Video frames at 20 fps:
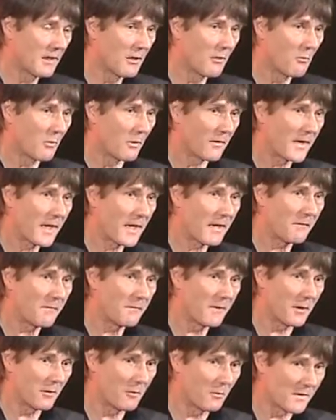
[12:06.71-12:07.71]
what they
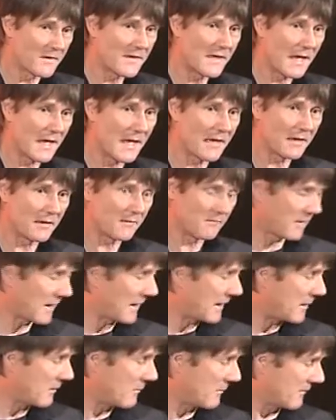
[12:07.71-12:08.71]
feel was the added
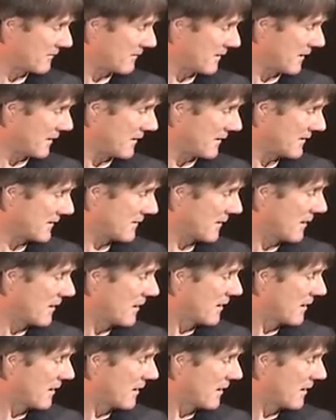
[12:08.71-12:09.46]
value of this.